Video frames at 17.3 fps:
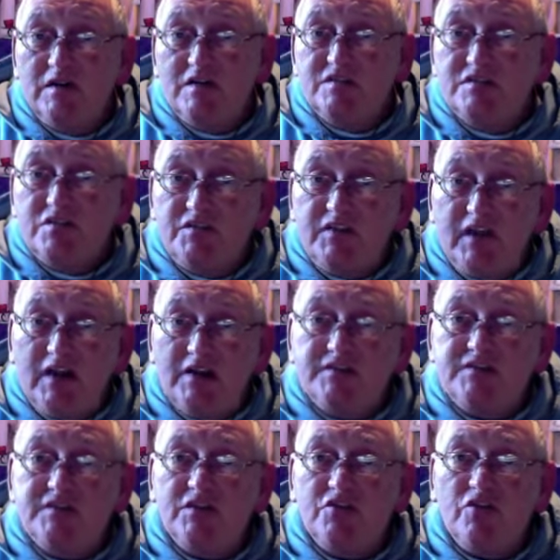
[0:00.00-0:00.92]
So the
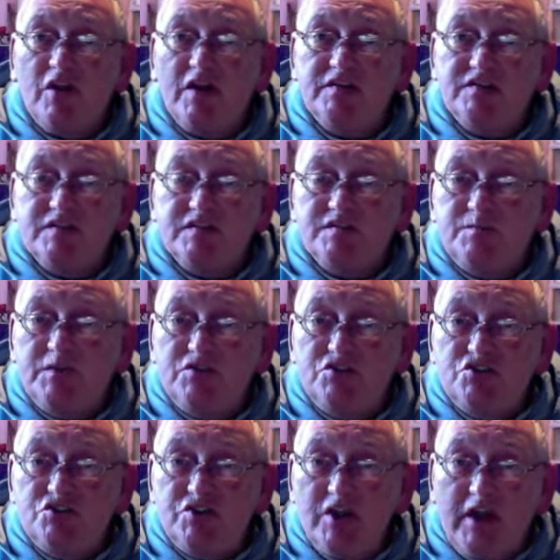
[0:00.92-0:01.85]
Antichrist has
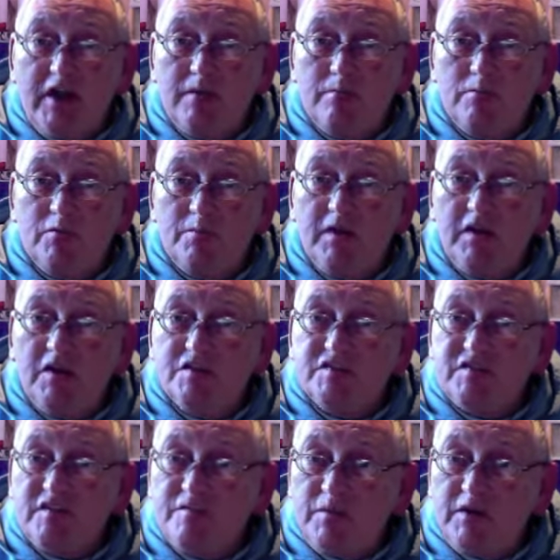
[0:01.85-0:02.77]
been shamed
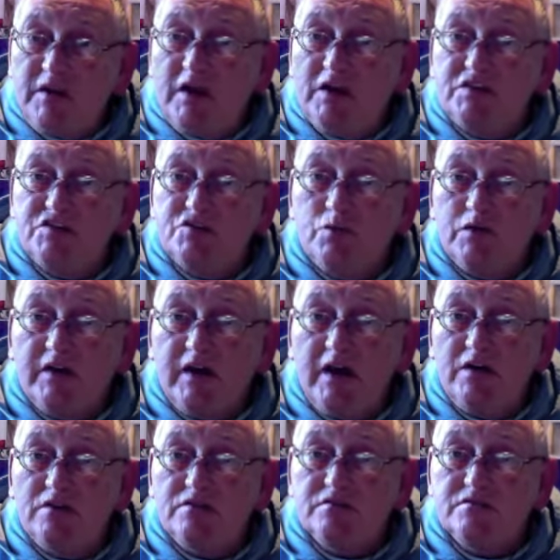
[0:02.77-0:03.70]
because they've been held to
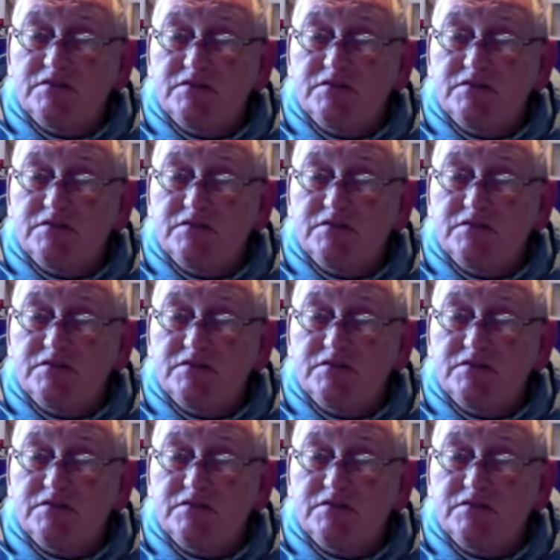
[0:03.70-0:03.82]
account.